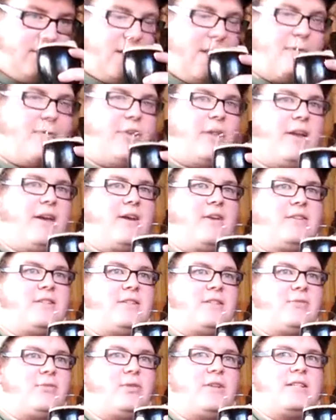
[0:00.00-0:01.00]
Everything
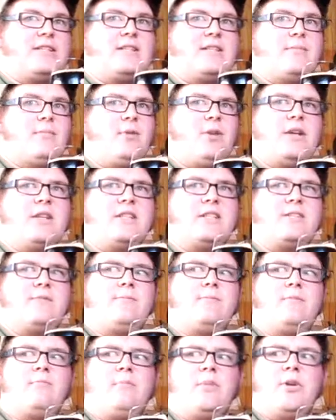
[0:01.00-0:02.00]
else is really simple. I
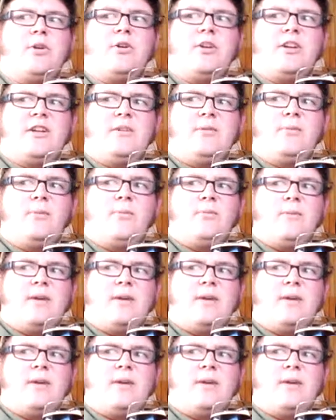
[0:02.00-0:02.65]
just bittered it.